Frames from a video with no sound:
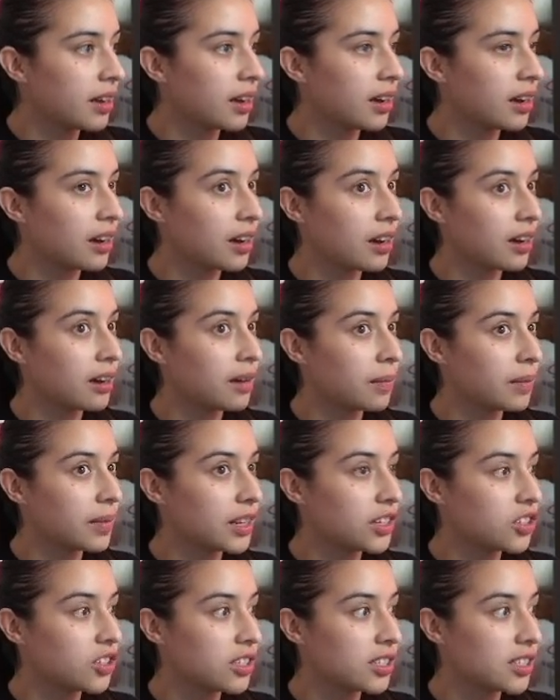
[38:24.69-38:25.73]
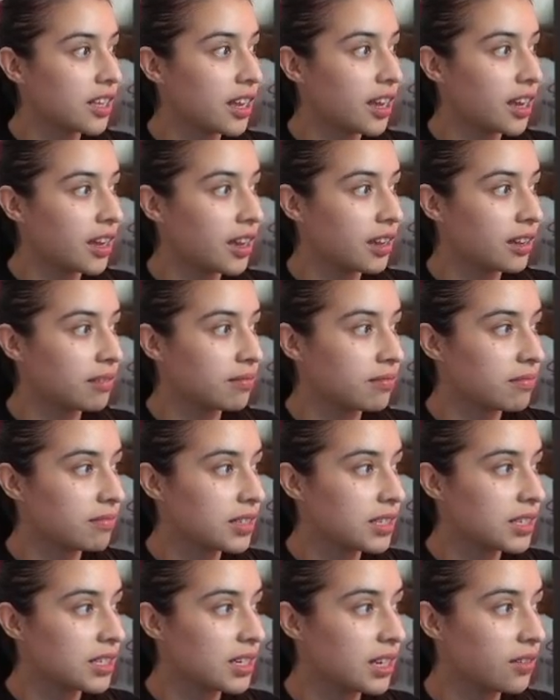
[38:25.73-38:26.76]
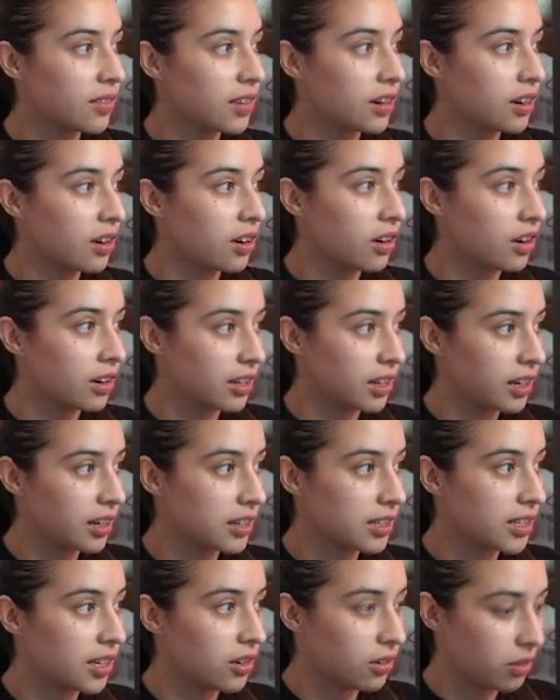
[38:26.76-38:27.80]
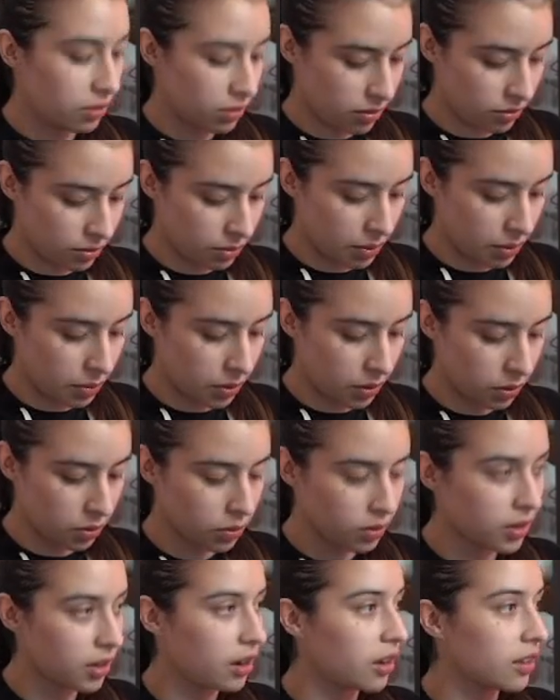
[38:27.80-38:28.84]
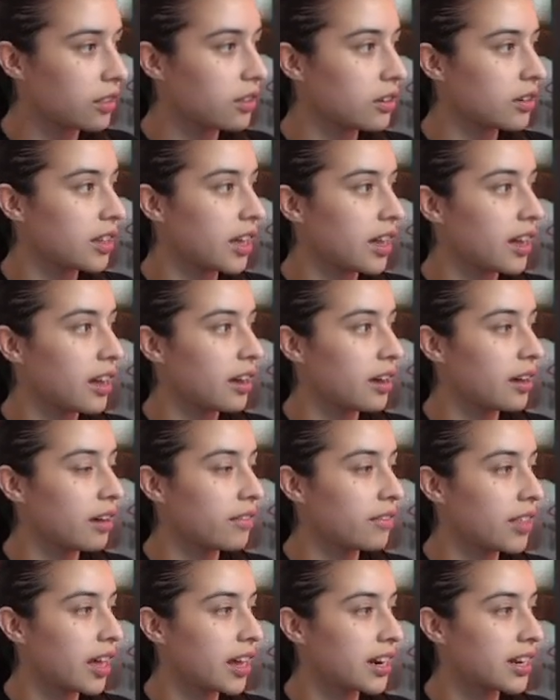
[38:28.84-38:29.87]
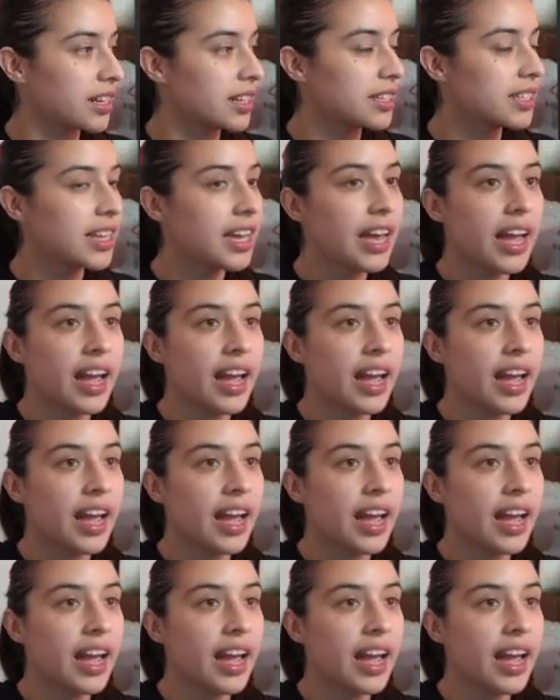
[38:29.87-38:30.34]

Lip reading: Let's just say Stephen Harley, because I don't remember who the author of that is.